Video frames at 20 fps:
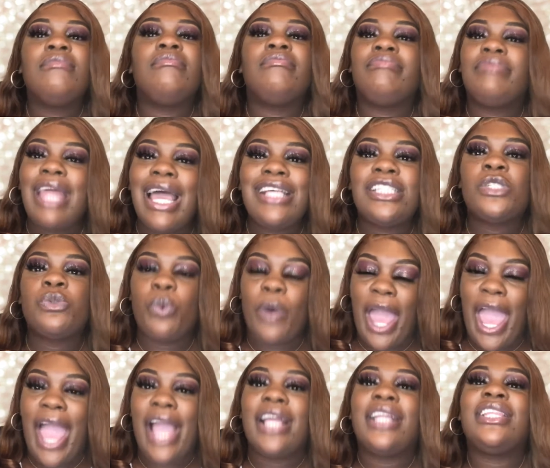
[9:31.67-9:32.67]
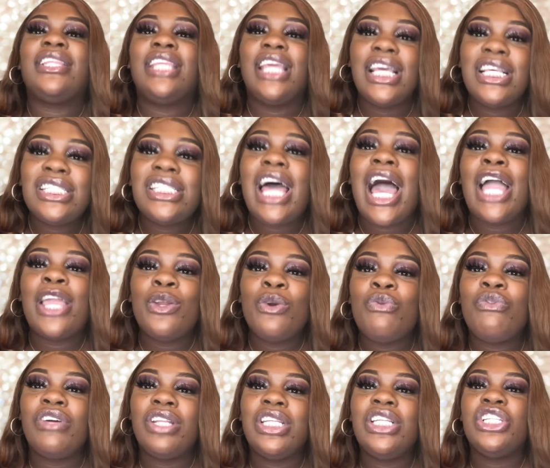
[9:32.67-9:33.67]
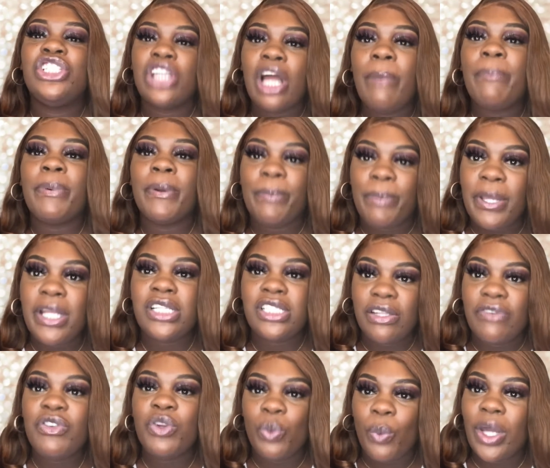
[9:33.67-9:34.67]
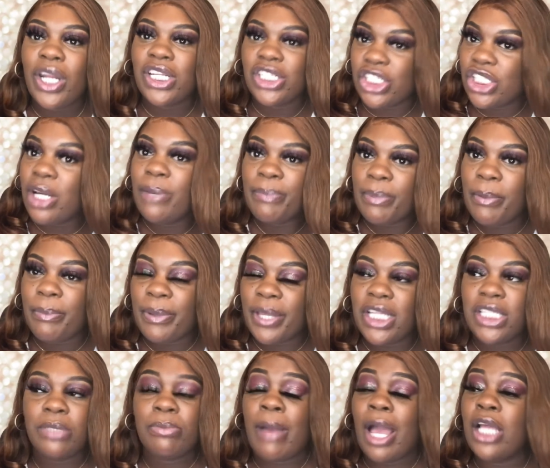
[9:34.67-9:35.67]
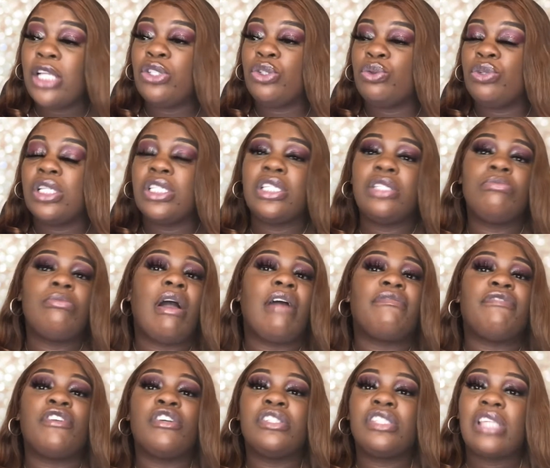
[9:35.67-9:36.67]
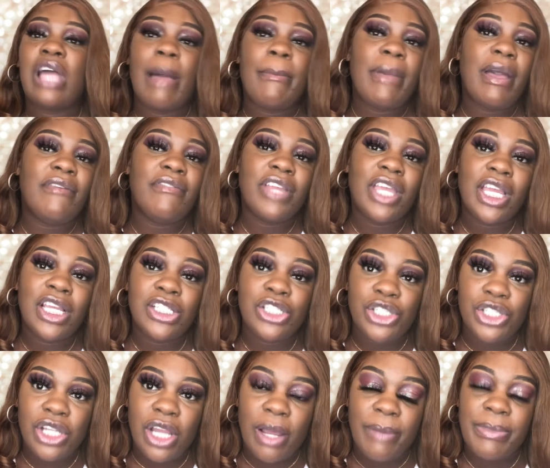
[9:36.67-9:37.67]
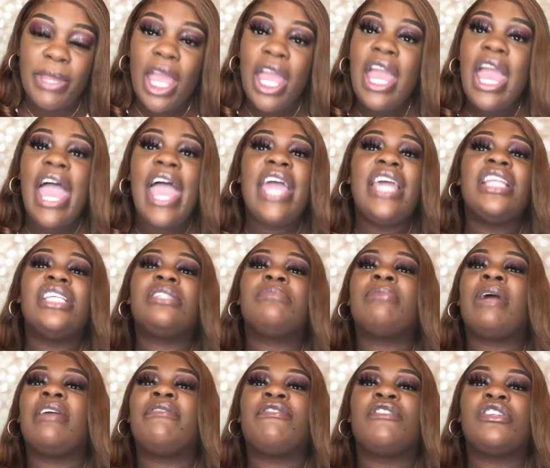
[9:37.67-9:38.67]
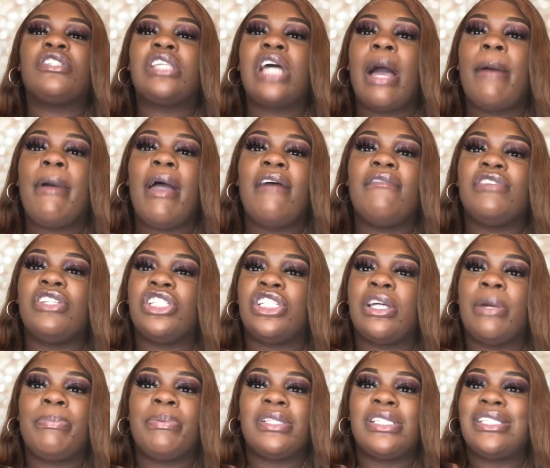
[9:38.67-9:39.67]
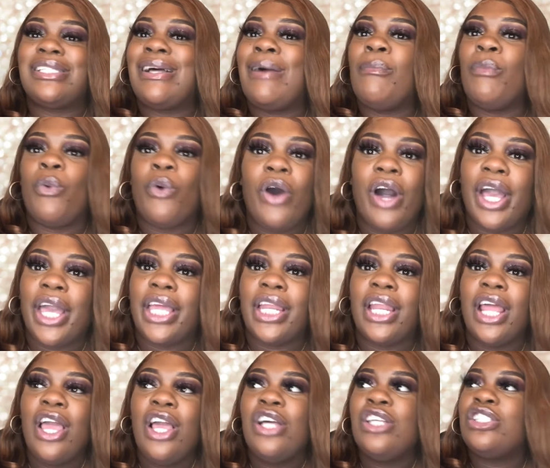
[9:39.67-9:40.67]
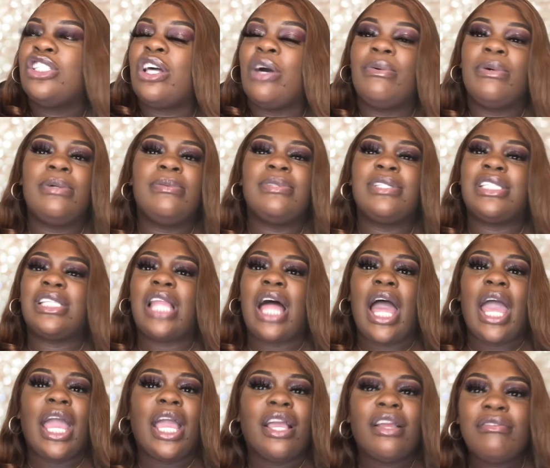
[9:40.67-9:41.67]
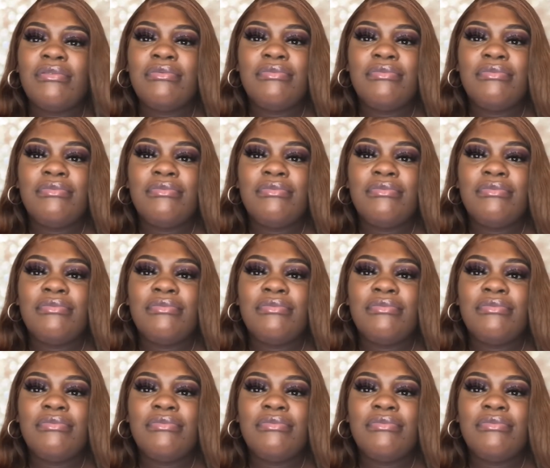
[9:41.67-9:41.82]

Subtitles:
that's whack. This how you really jump a bitch if you want to jump a bitch. Mind you, this is my first time ever getting jumped. And it's my first time ever jumping someone. So it was like,